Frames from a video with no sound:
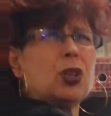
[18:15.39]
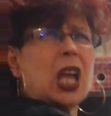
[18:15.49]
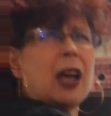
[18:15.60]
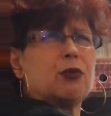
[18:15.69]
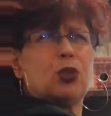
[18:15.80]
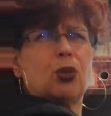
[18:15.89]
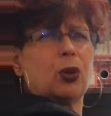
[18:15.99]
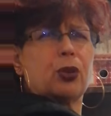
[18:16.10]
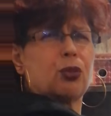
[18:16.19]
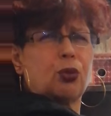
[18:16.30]
only have 2
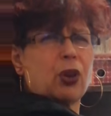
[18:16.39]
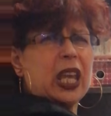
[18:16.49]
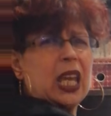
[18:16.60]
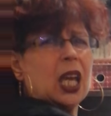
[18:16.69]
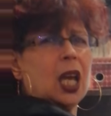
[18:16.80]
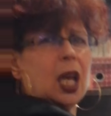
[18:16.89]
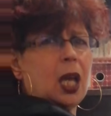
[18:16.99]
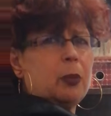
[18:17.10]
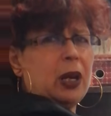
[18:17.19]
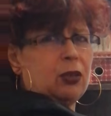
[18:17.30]
or 3
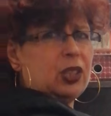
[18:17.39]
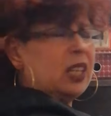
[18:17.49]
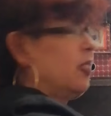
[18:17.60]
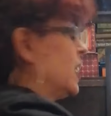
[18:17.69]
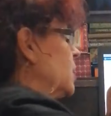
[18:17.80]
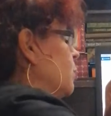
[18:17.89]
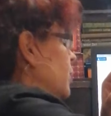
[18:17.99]
buried in this